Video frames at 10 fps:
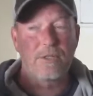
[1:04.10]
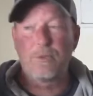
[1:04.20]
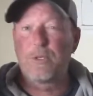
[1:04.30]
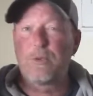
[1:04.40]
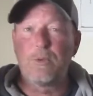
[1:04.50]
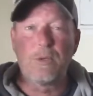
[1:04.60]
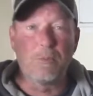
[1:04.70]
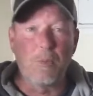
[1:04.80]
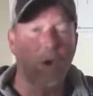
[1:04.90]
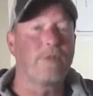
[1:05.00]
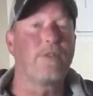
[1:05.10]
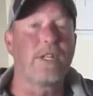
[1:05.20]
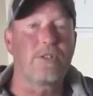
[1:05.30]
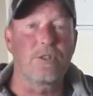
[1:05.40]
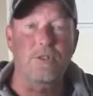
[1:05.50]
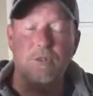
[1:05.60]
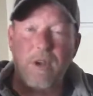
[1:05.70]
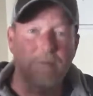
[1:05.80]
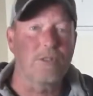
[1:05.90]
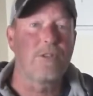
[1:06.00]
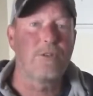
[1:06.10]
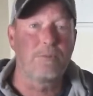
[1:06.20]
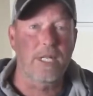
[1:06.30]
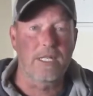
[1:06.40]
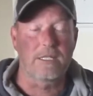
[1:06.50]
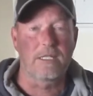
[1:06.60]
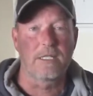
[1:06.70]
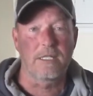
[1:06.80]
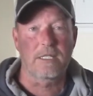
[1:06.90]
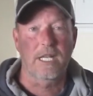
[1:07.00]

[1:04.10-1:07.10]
to do more adventures, travel to new places,